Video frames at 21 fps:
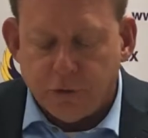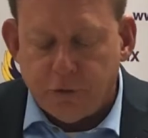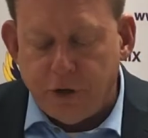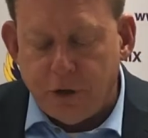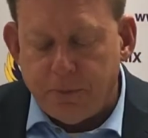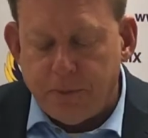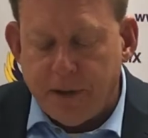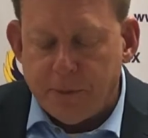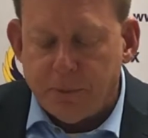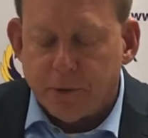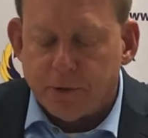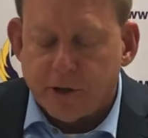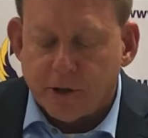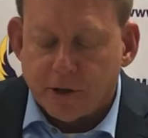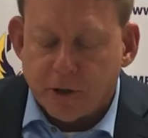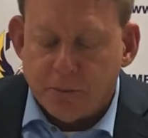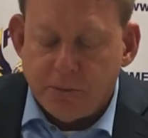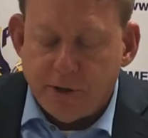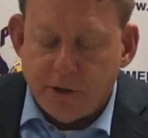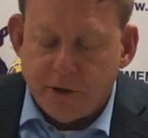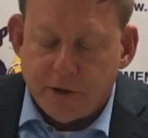a few people in our
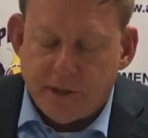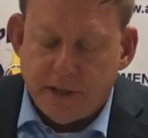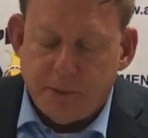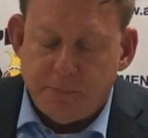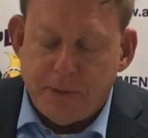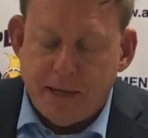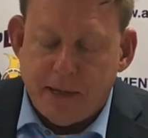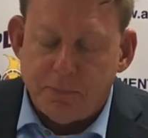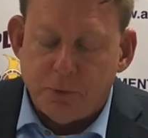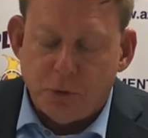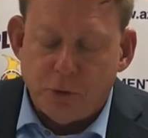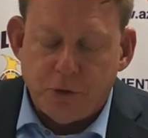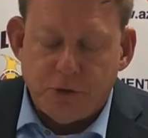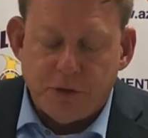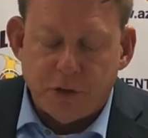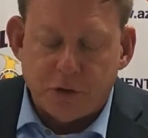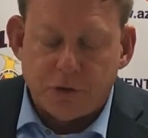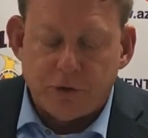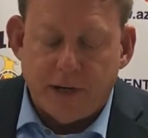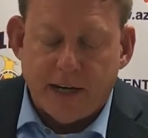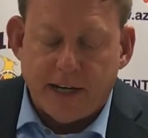community, people who
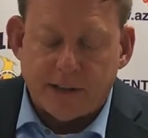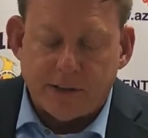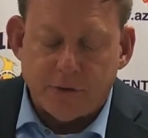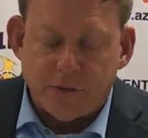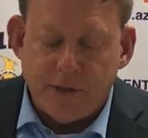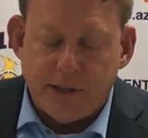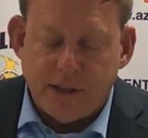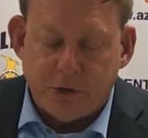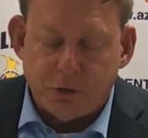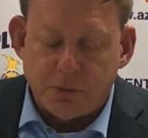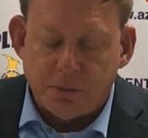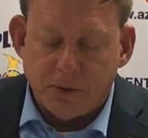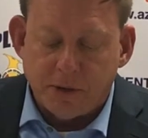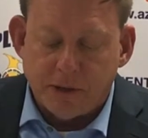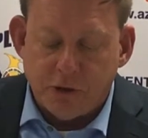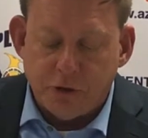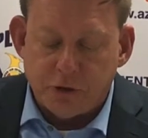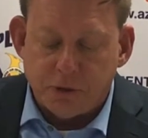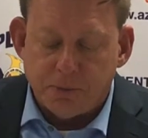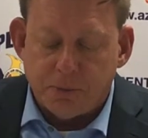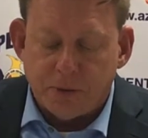dislike the Phoenix
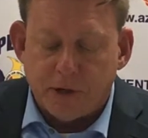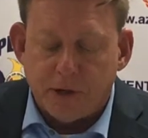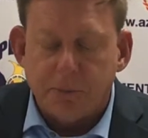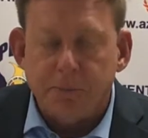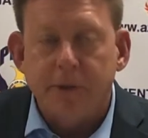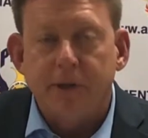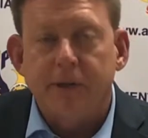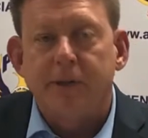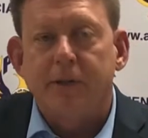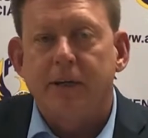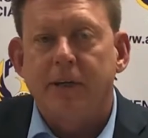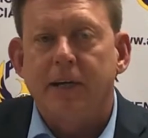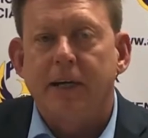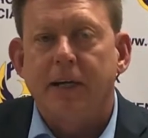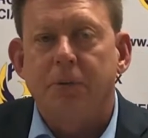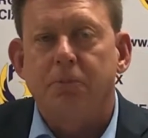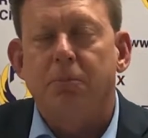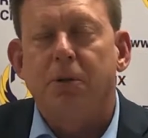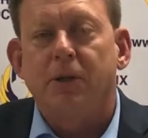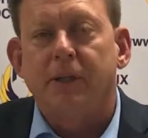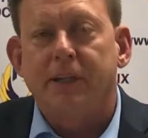Police Department
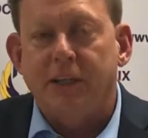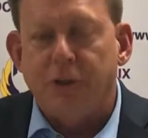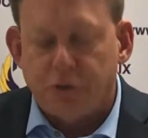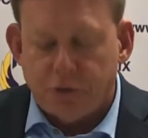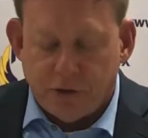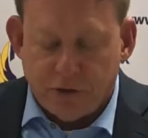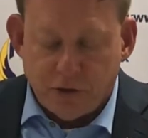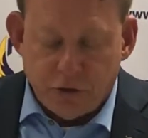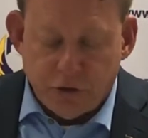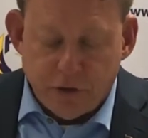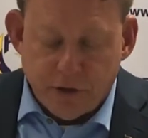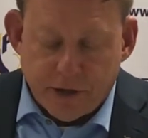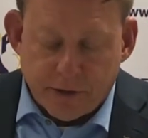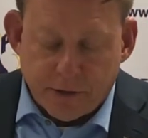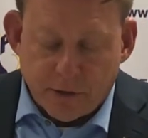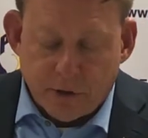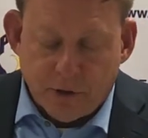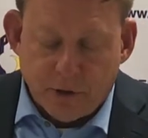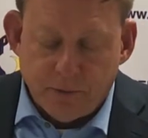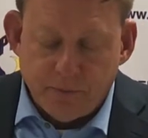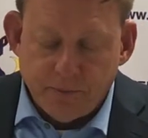and police in
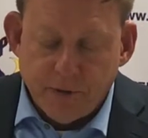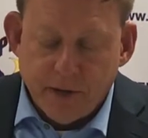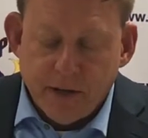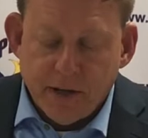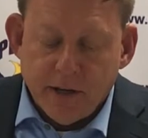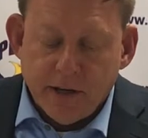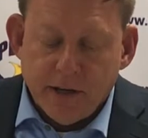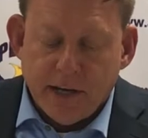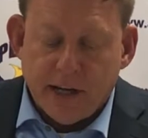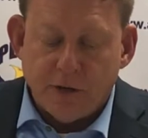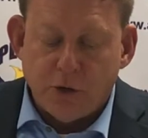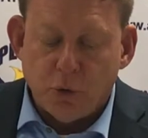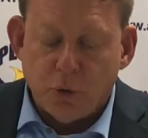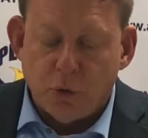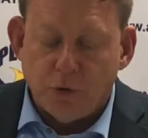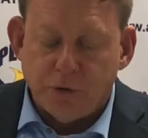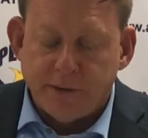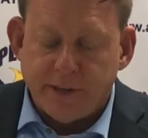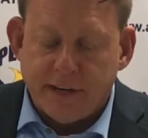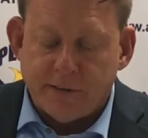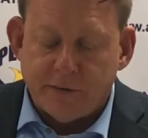general, and who
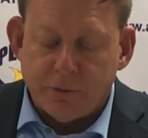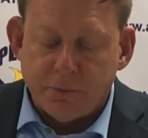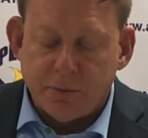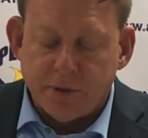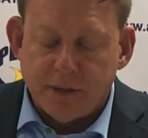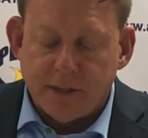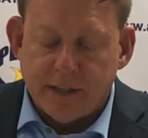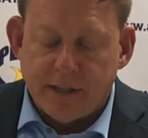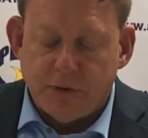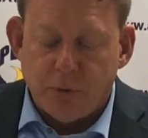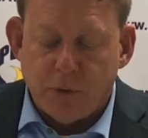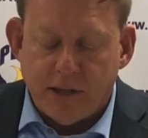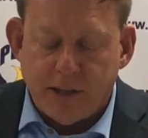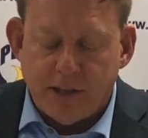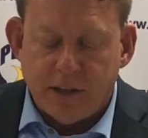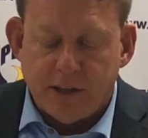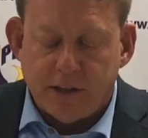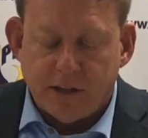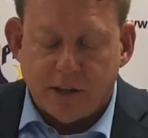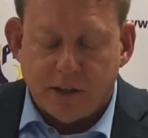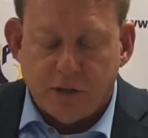will never believe we
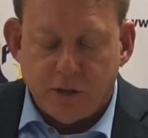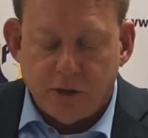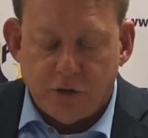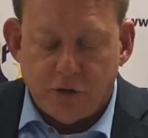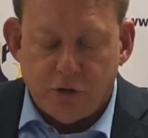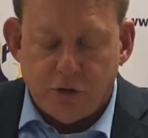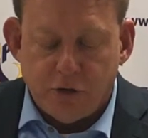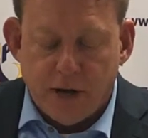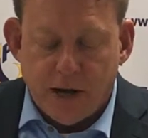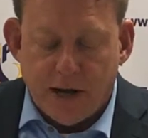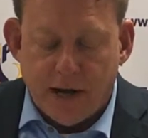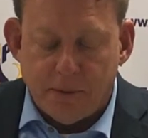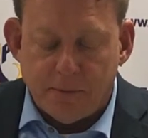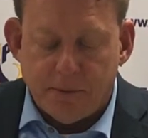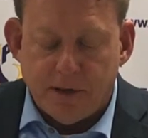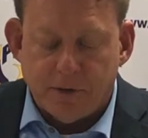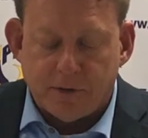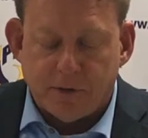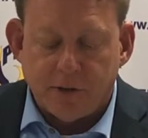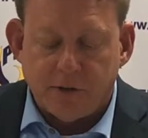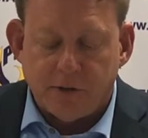did a good job,
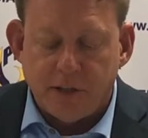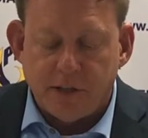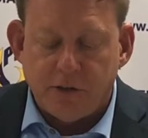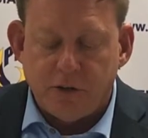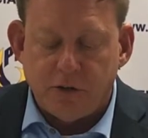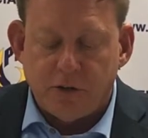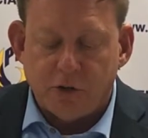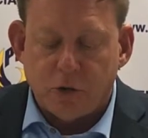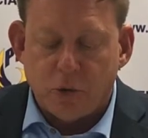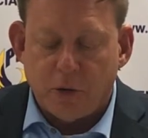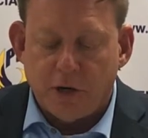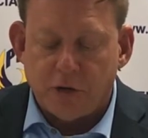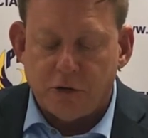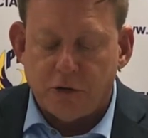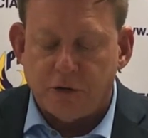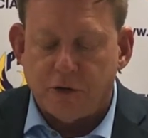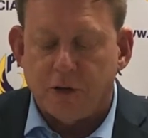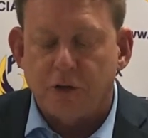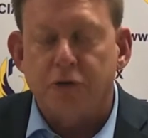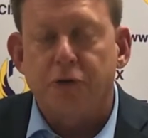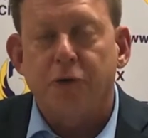have continued to
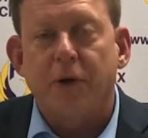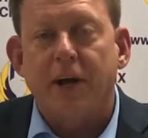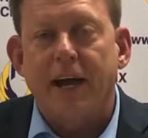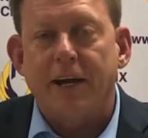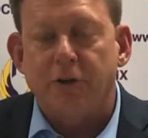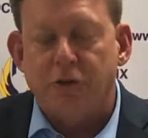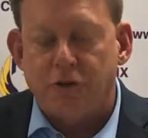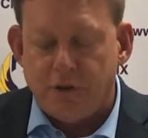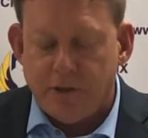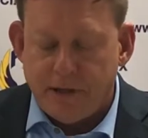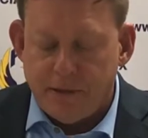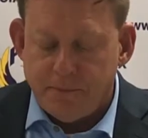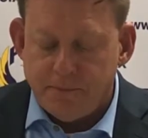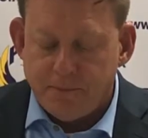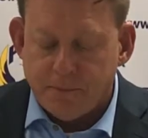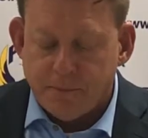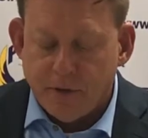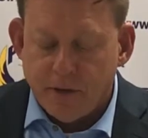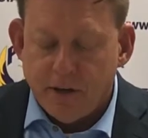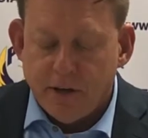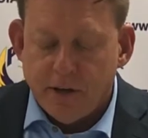question our strategy
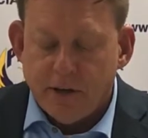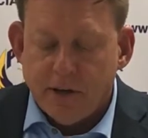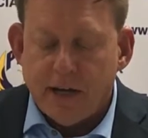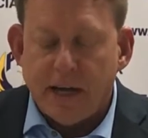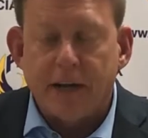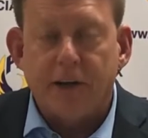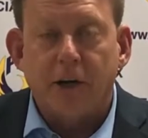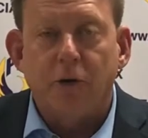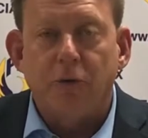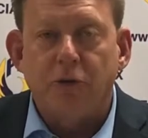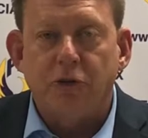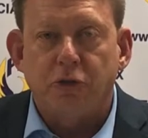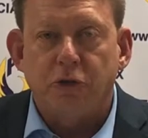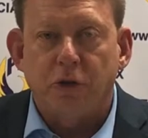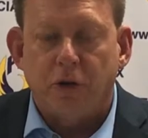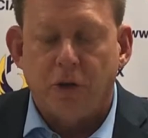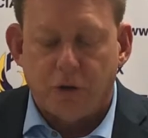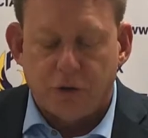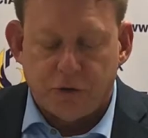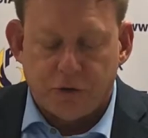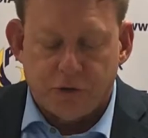and our
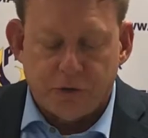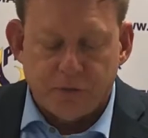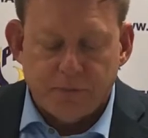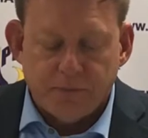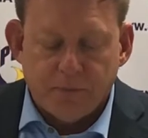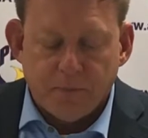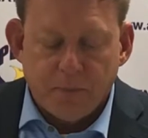results.